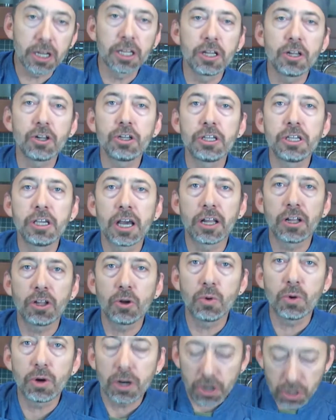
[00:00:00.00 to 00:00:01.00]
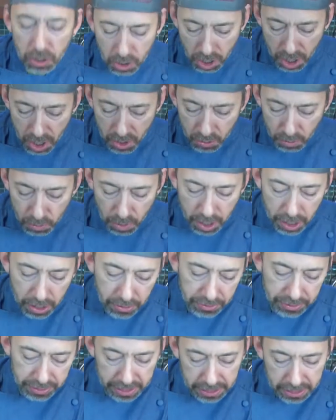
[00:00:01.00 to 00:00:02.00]
to get a little yellower
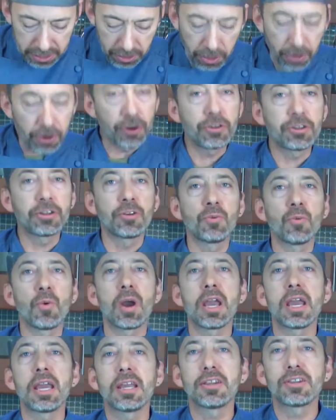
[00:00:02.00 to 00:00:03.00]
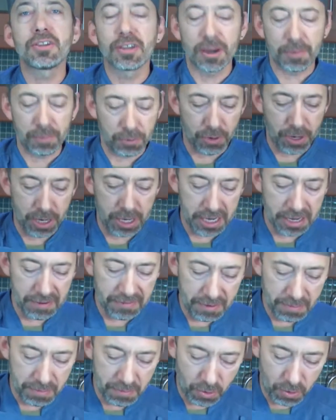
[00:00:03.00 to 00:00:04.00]
while the curds and whey separate
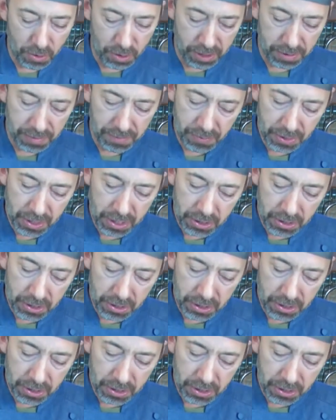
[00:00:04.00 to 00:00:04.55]
even more.